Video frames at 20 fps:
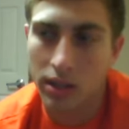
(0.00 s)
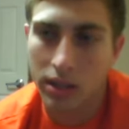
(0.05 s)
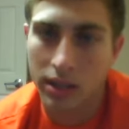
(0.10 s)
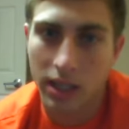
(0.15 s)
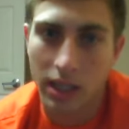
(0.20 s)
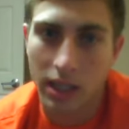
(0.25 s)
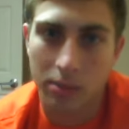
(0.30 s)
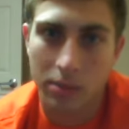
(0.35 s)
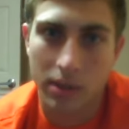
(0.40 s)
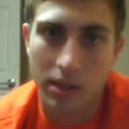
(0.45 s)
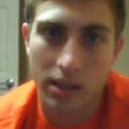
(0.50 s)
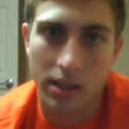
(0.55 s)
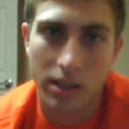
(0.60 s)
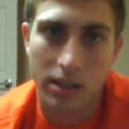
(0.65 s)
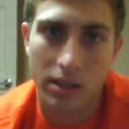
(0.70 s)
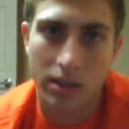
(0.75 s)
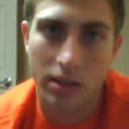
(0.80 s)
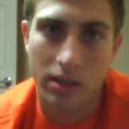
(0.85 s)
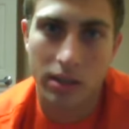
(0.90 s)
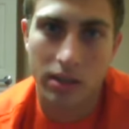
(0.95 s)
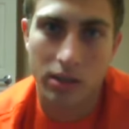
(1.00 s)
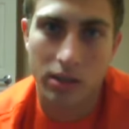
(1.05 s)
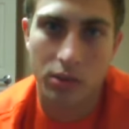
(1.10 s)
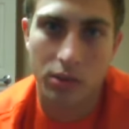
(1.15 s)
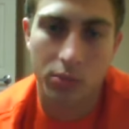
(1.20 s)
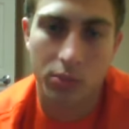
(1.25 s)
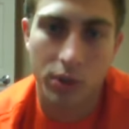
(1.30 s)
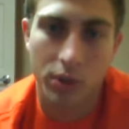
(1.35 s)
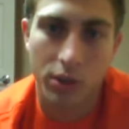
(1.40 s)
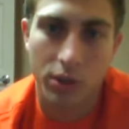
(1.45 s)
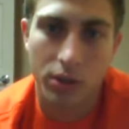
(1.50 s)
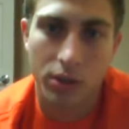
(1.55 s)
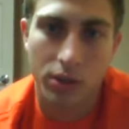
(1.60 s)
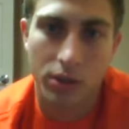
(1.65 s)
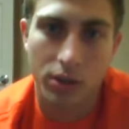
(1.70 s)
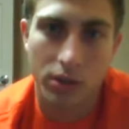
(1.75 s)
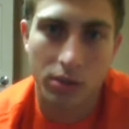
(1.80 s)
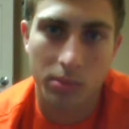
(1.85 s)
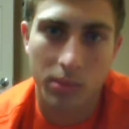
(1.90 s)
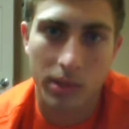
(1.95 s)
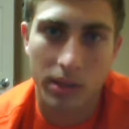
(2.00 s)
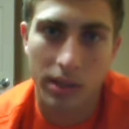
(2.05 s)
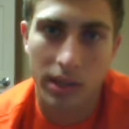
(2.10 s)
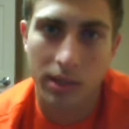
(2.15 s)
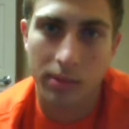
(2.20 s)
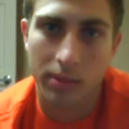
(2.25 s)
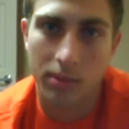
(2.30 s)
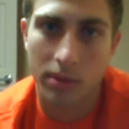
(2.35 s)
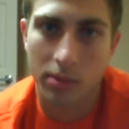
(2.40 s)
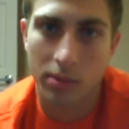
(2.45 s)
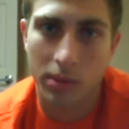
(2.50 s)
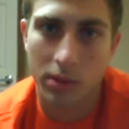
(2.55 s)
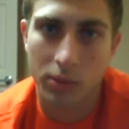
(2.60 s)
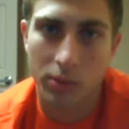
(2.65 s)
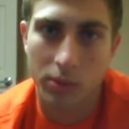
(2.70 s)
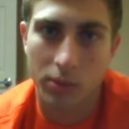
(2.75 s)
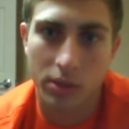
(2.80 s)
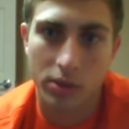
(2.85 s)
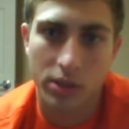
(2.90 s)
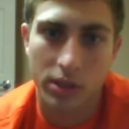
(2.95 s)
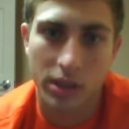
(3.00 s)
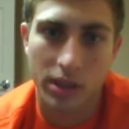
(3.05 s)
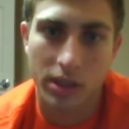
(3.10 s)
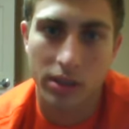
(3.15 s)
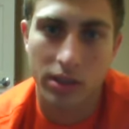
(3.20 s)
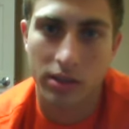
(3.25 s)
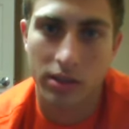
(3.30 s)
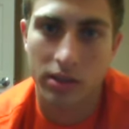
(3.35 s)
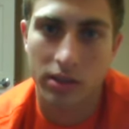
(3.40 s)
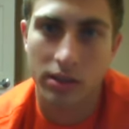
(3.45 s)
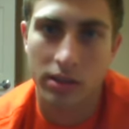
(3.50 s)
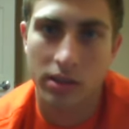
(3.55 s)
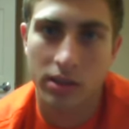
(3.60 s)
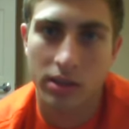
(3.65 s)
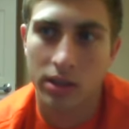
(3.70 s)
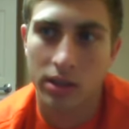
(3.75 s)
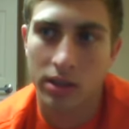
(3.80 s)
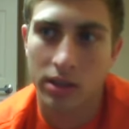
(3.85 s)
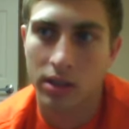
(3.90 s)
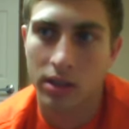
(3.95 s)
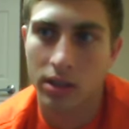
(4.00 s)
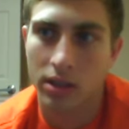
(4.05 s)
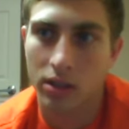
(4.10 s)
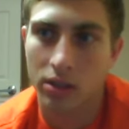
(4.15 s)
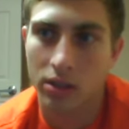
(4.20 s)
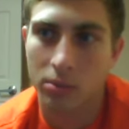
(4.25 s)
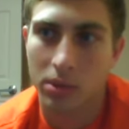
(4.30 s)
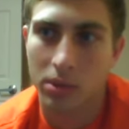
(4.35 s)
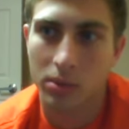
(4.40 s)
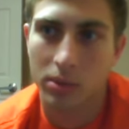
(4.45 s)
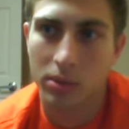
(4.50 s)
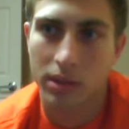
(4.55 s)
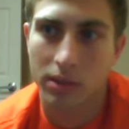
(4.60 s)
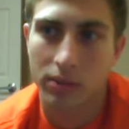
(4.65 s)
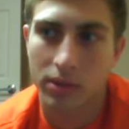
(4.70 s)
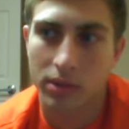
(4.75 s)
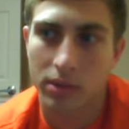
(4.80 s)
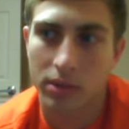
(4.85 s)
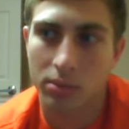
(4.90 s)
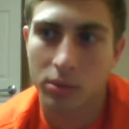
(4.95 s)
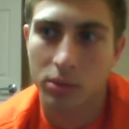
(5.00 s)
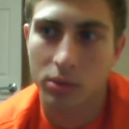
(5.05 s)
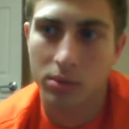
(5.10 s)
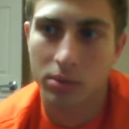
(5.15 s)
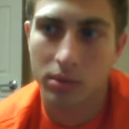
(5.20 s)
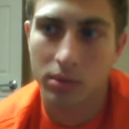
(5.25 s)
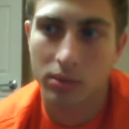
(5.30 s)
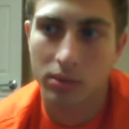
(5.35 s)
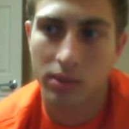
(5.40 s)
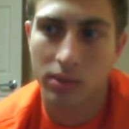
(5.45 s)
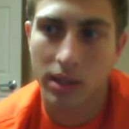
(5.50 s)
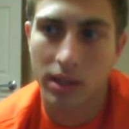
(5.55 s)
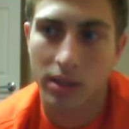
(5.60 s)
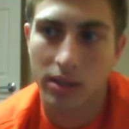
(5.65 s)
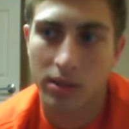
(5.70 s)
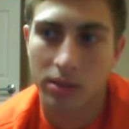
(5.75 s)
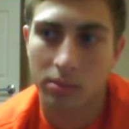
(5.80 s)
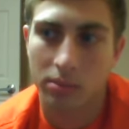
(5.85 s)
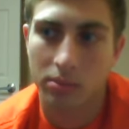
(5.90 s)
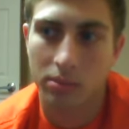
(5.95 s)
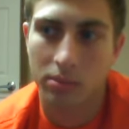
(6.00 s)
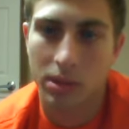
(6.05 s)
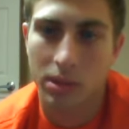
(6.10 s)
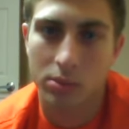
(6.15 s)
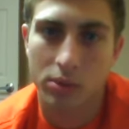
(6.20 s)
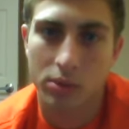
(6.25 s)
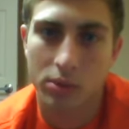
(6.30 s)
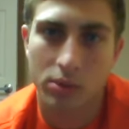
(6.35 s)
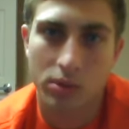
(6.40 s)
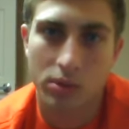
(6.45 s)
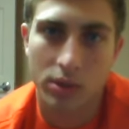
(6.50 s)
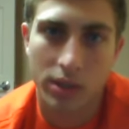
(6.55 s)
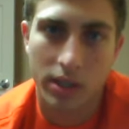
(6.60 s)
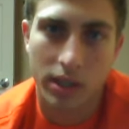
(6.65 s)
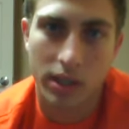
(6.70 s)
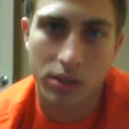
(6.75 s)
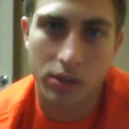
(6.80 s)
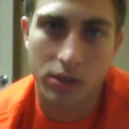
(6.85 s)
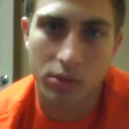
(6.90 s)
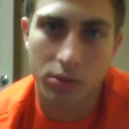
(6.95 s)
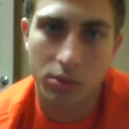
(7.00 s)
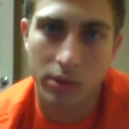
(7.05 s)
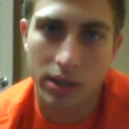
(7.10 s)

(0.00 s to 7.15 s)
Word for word: type it in my computer on my, on my wheelchair, and other people have to push me around, and people look at you